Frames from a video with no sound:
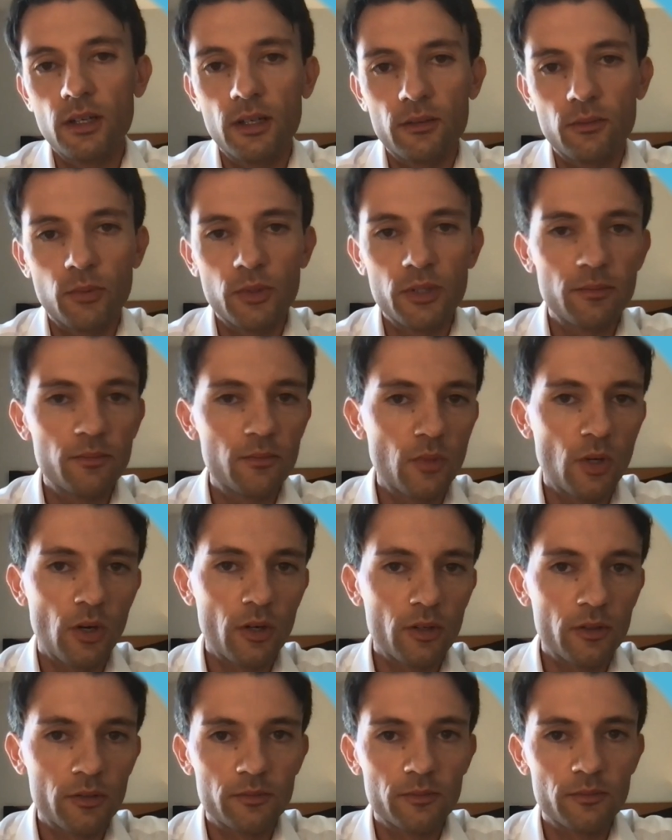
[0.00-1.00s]
We
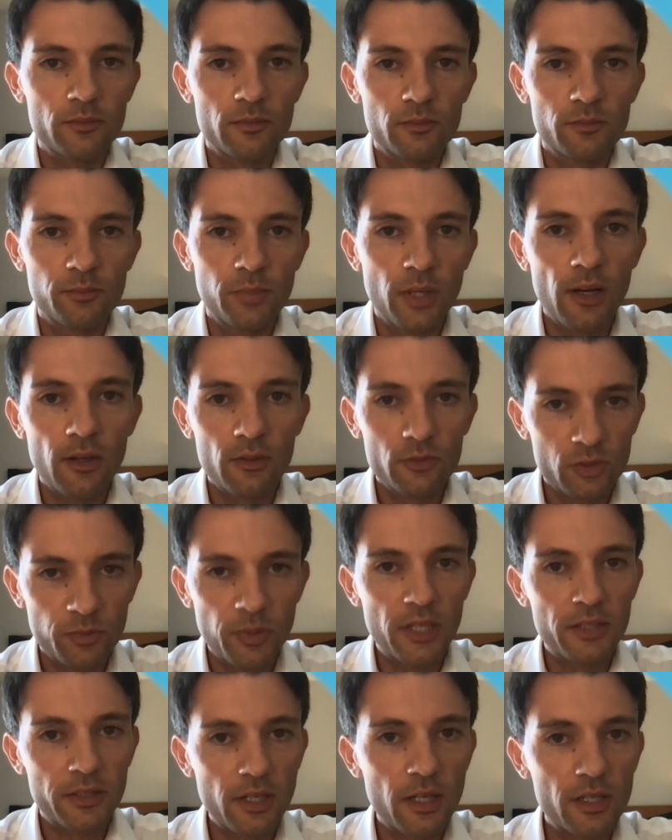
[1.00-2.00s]
are bound
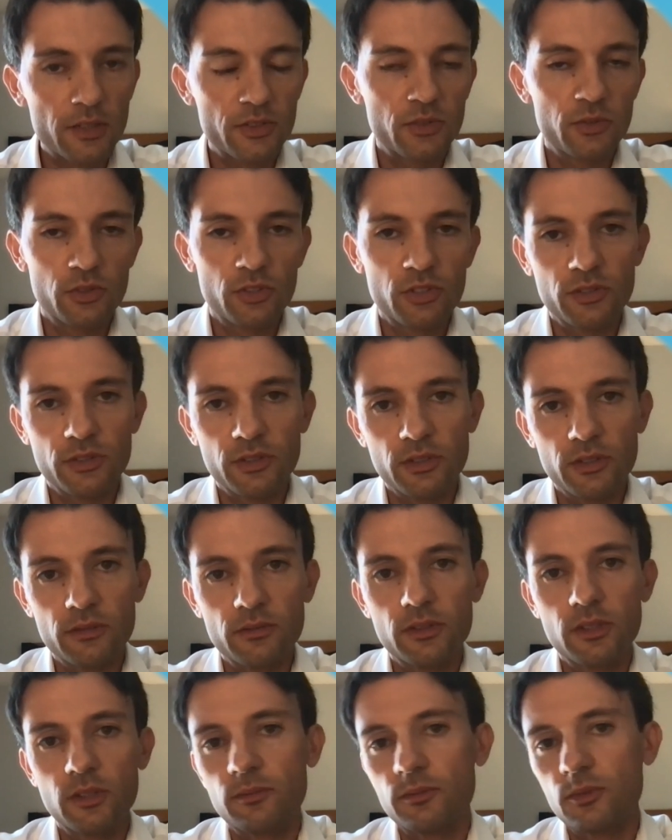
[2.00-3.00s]
by the Constitution
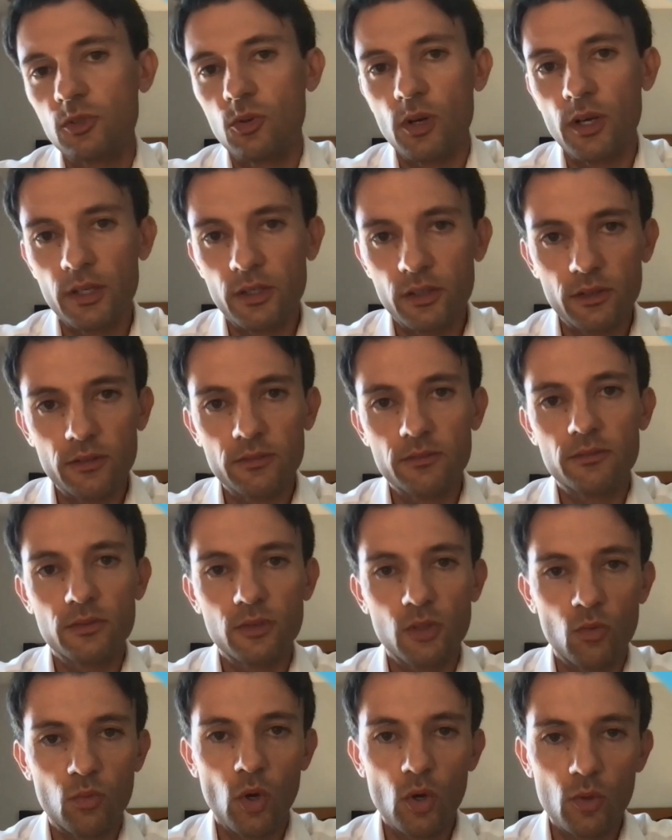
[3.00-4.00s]
to, create a
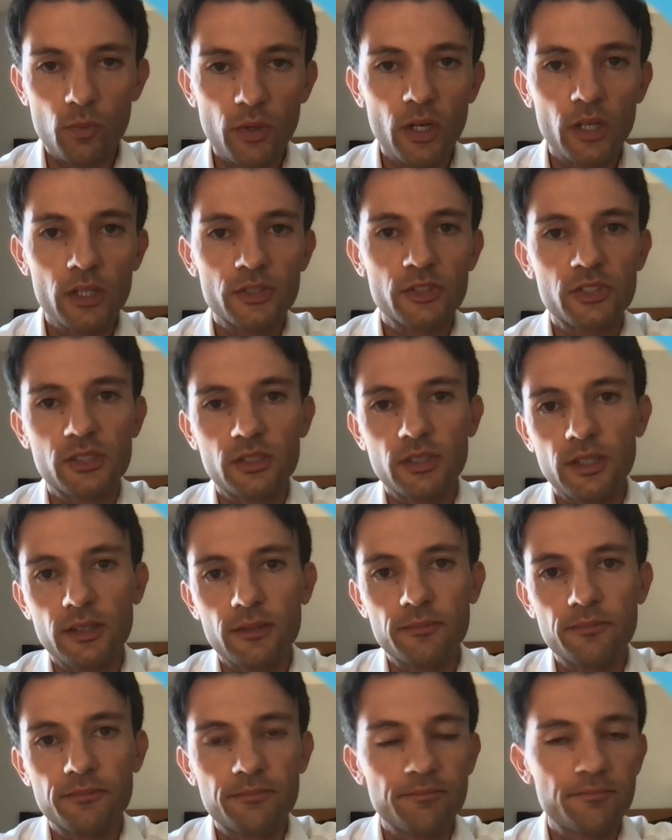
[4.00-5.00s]
robust,
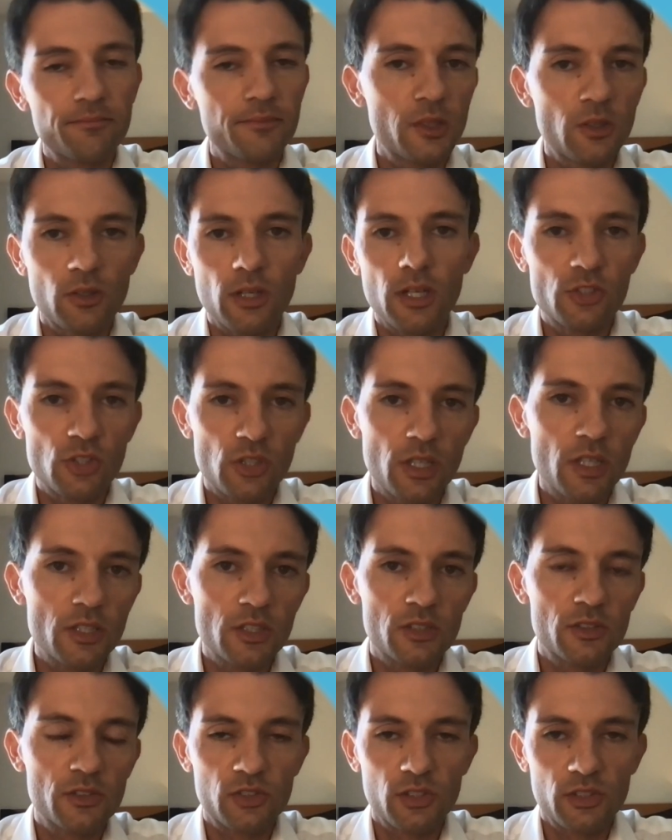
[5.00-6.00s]

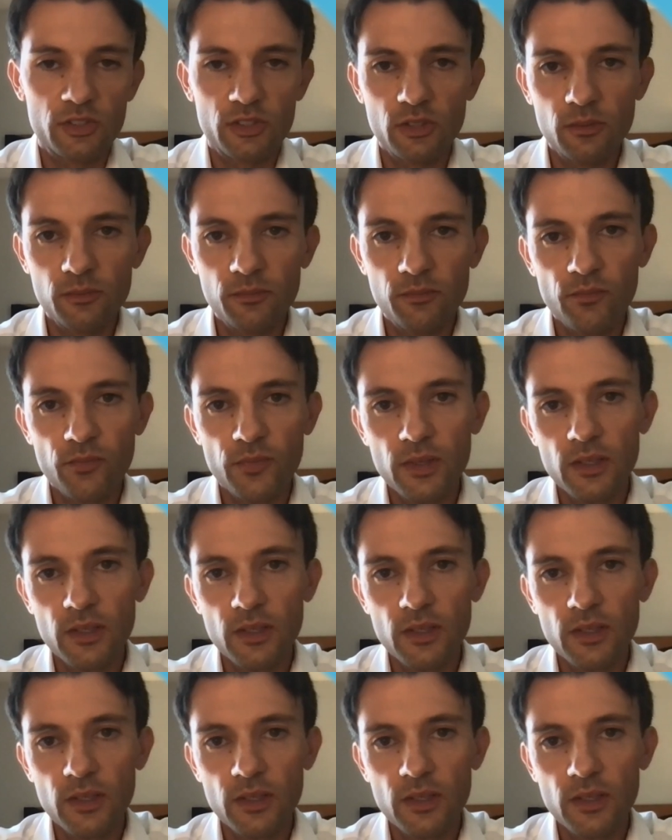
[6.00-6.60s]
education system.